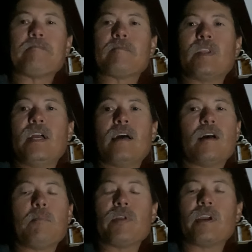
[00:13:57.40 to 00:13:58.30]
yeah,
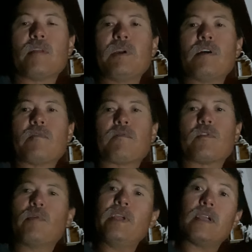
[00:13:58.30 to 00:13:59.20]
I'm only gonna be gone for a
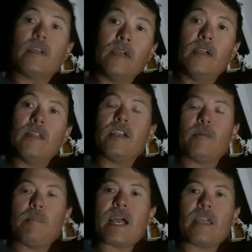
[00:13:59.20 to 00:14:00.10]
week, and I'm
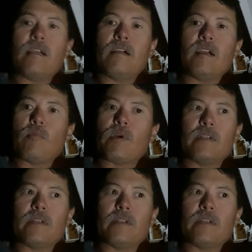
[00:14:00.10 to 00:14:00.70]
back here, and we're gonna